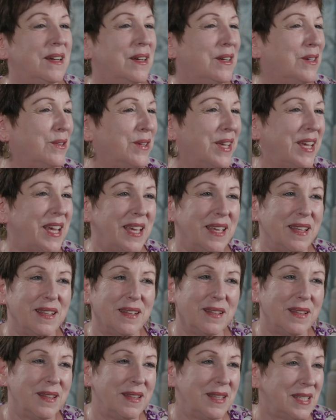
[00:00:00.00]
okay,
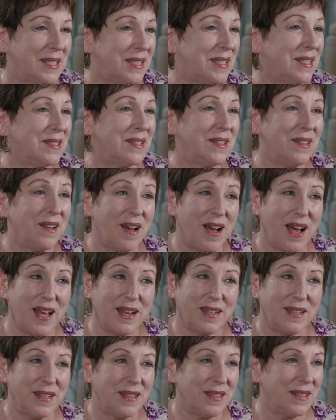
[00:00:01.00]
this is not